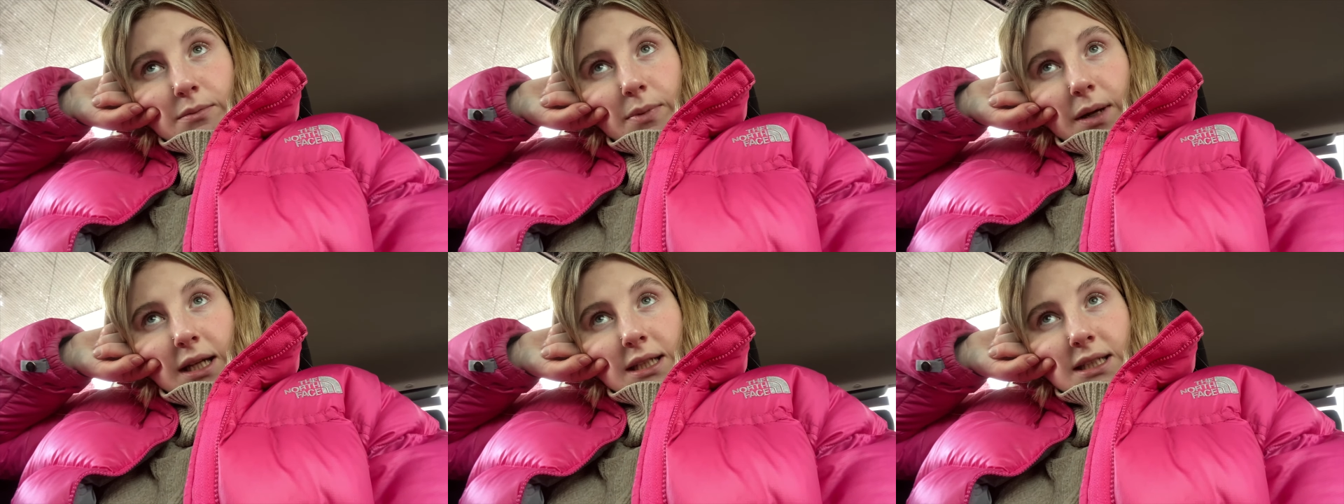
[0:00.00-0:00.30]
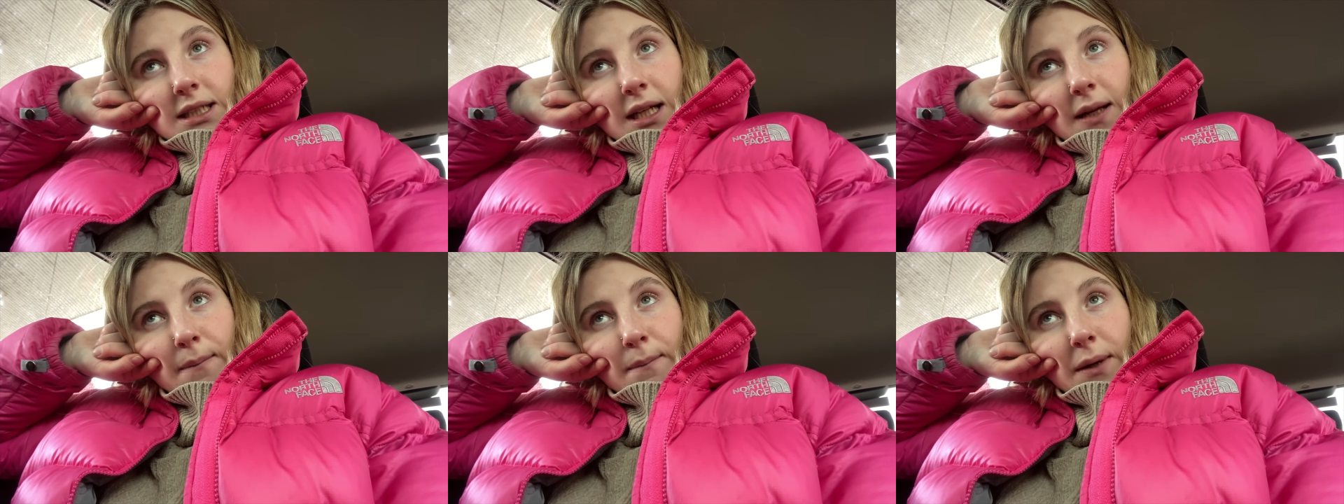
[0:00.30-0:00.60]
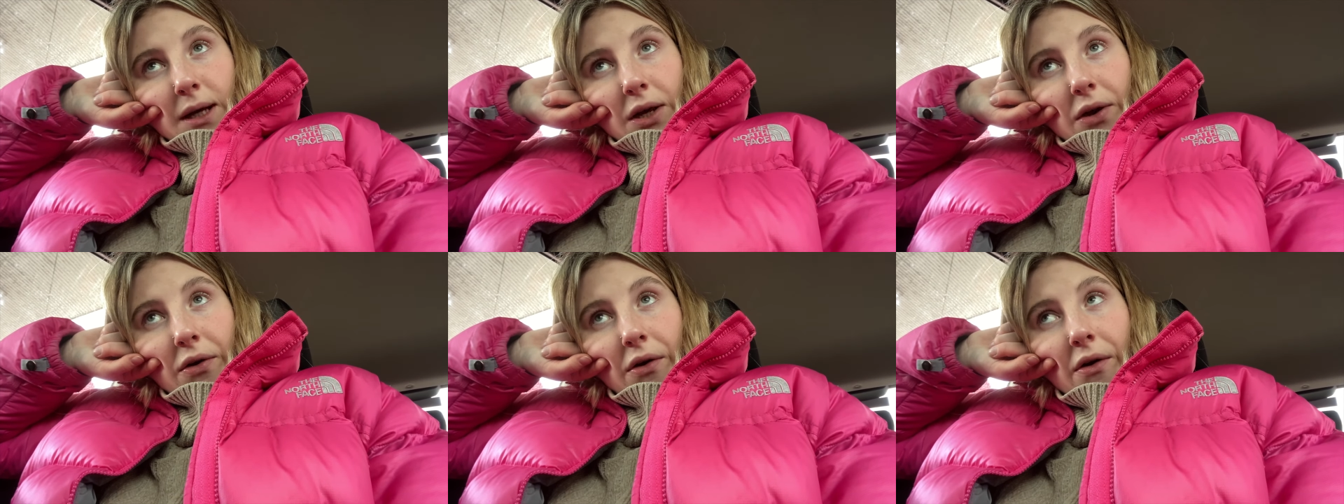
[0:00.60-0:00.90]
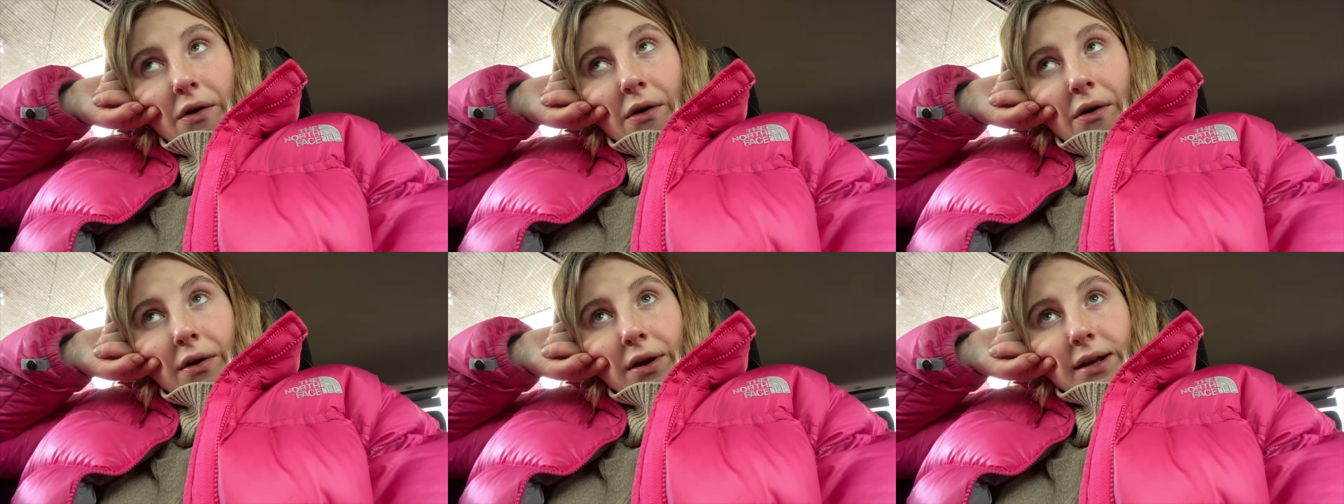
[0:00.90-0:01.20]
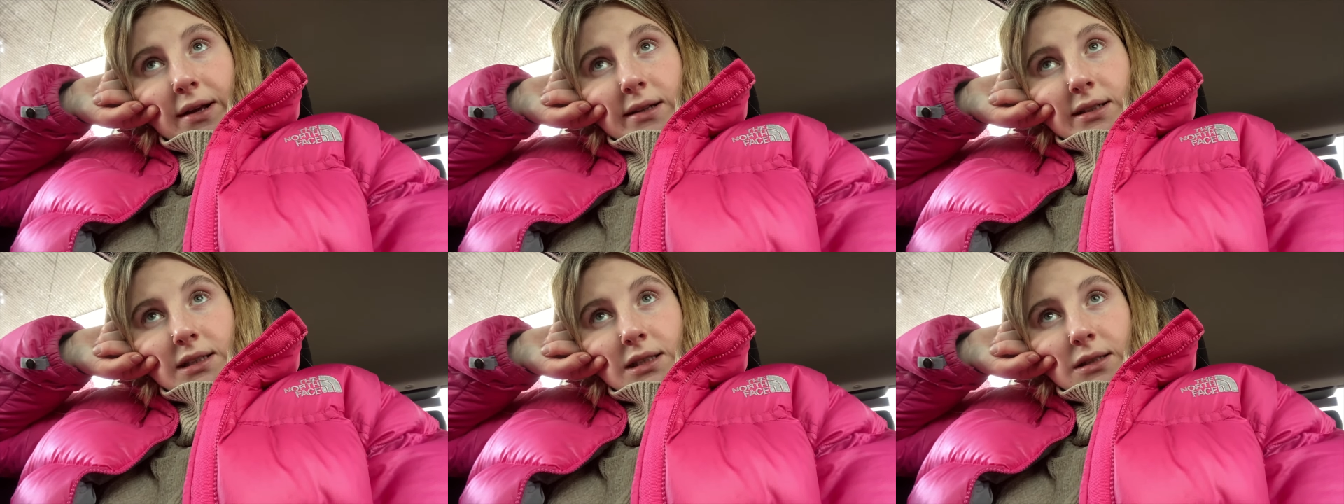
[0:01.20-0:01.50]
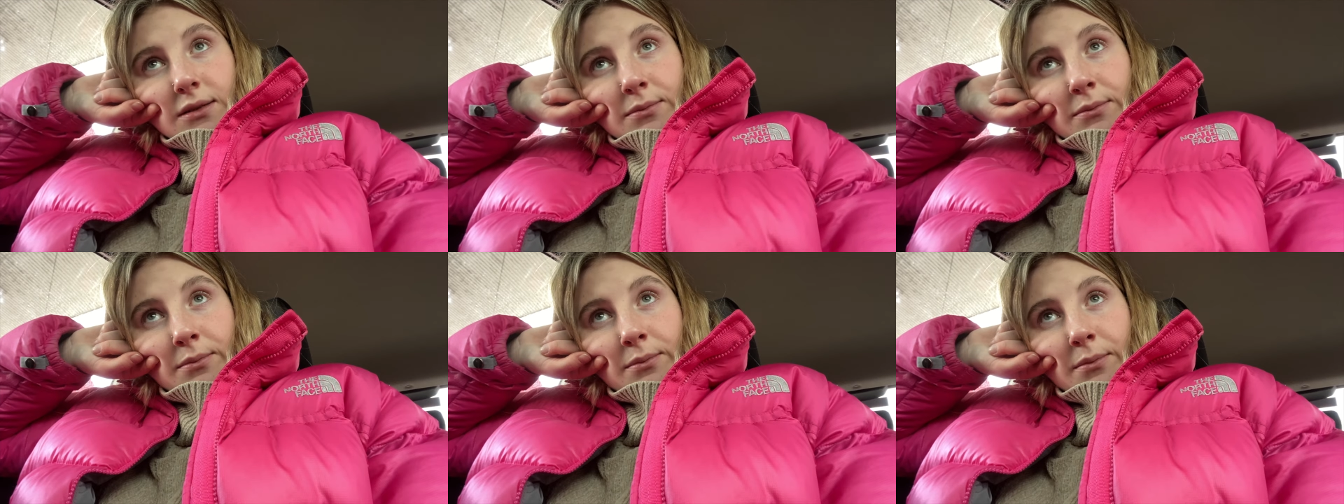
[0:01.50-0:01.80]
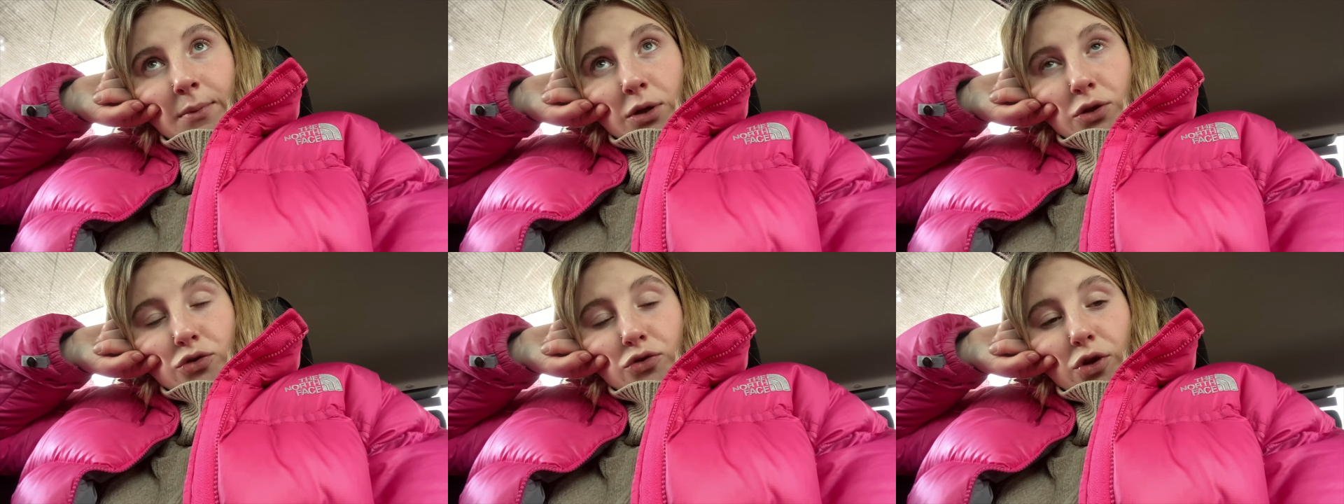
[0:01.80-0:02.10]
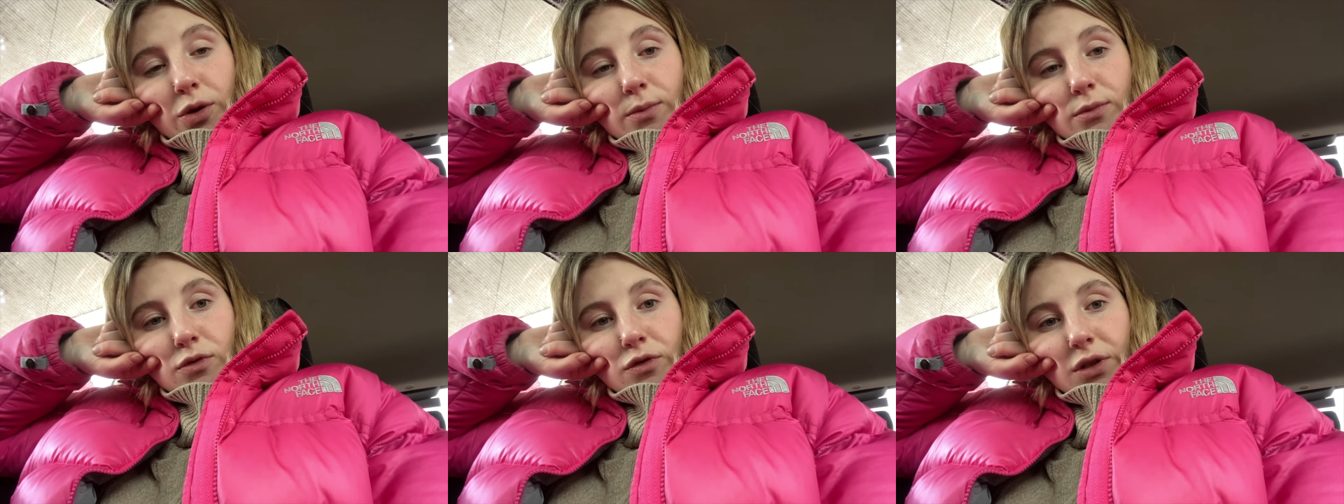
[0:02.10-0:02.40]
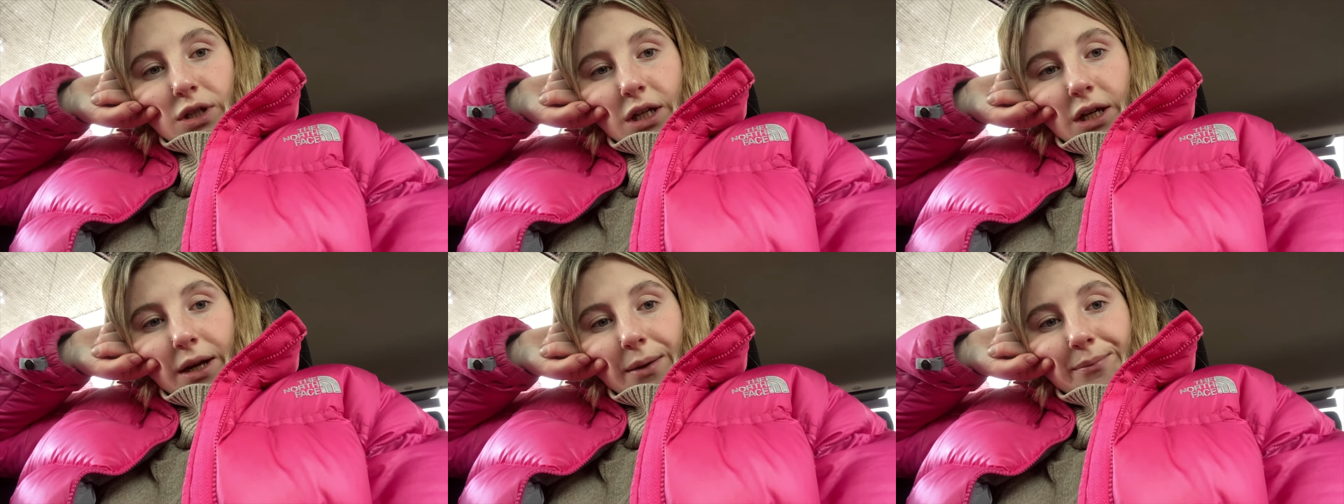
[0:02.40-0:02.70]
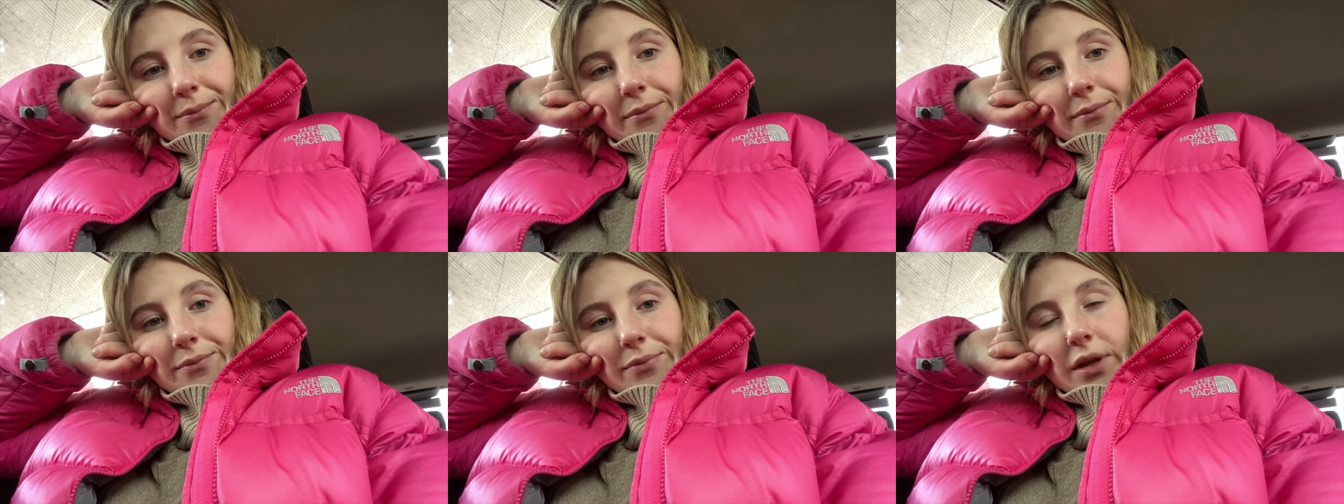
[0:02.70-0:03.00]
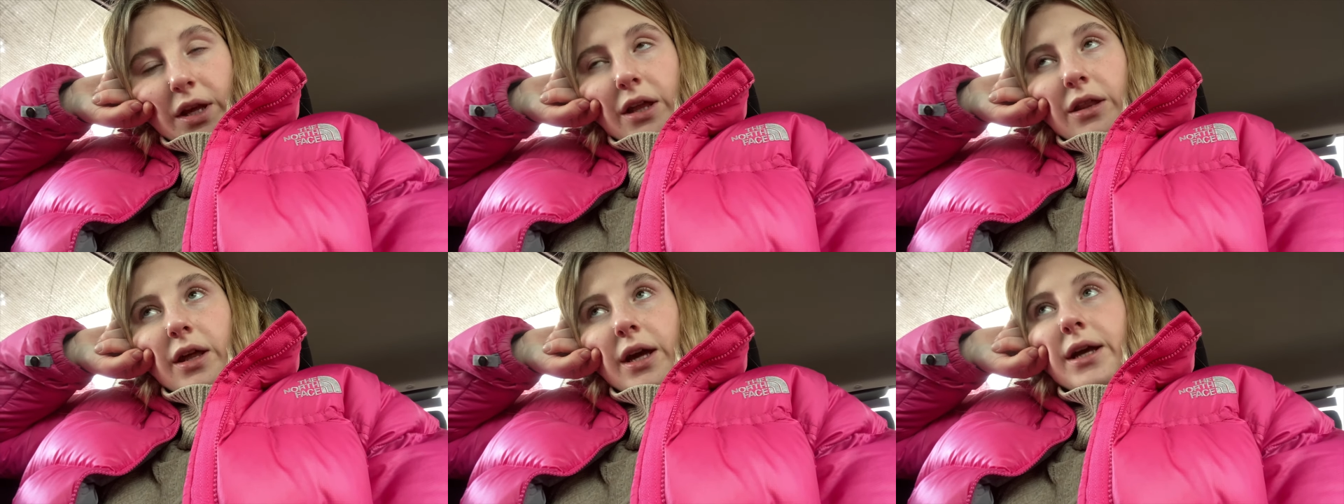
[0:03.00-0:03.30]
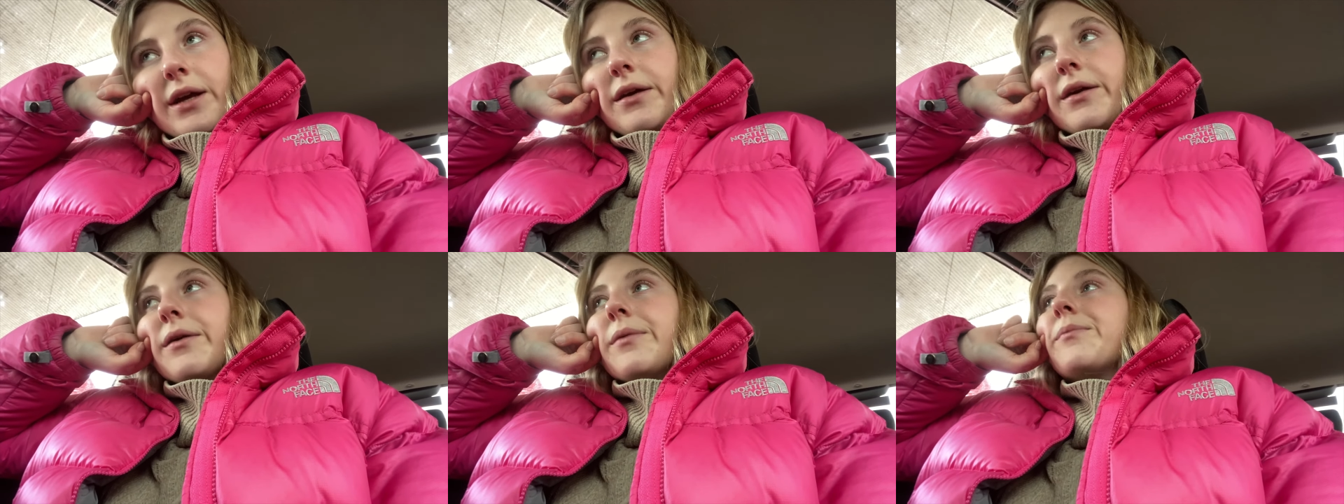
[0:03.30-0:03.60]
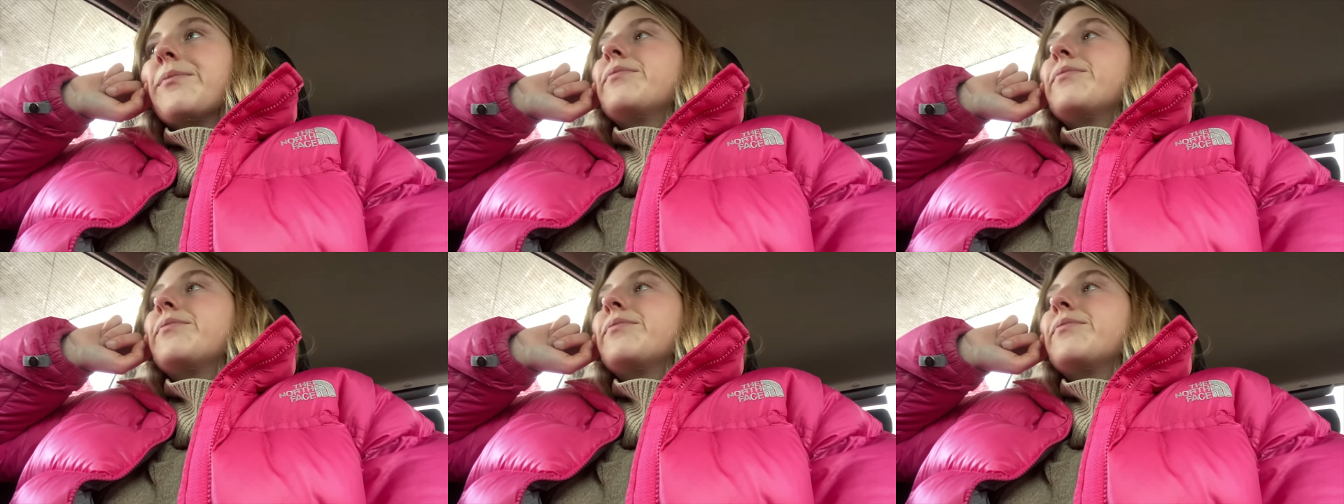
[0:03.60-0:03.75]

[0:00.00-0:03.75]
petty in my car and get some mushrooms for dinner, I think.